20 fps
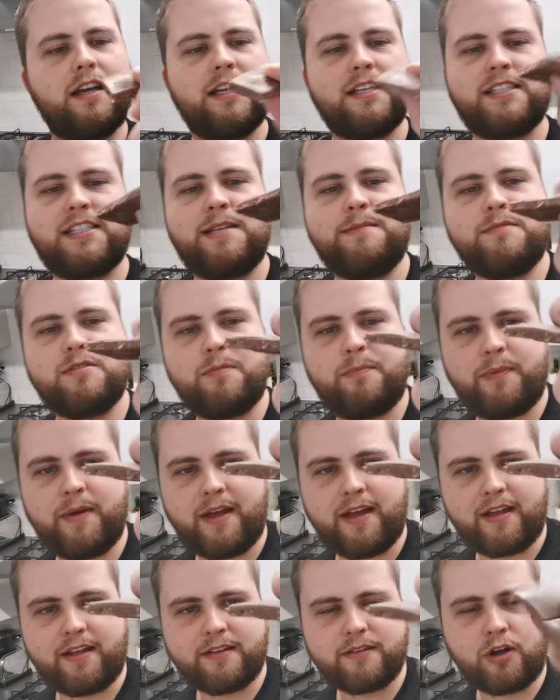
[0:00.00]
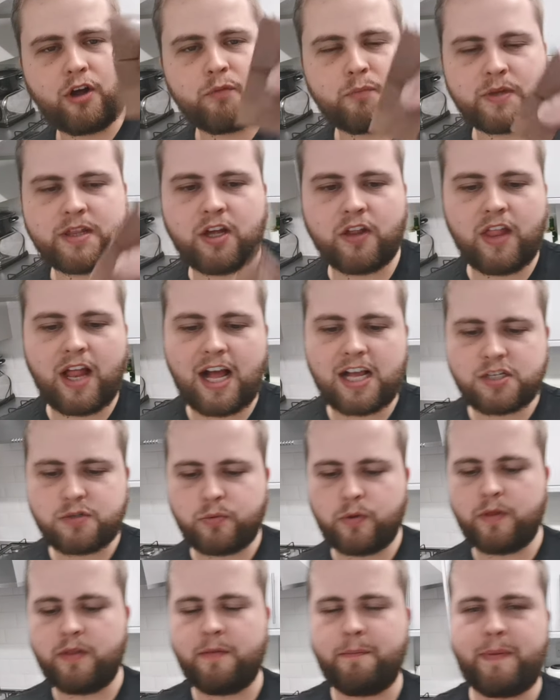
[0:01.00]
It seems a bit, oh, but the
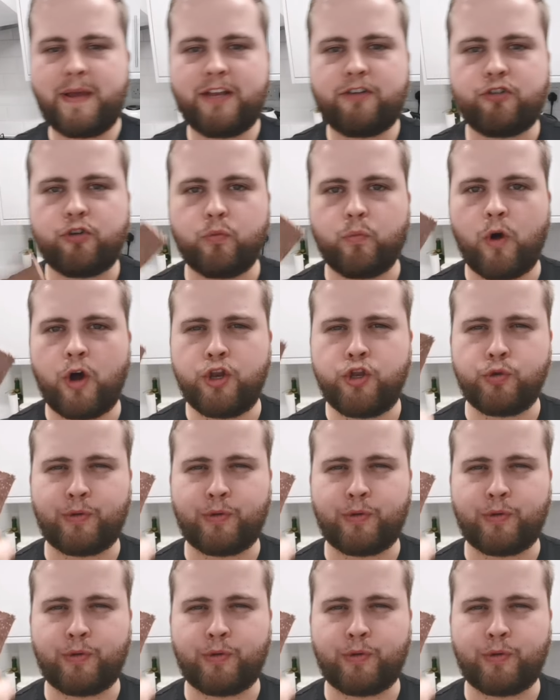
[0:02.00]
last one, the beetroot one,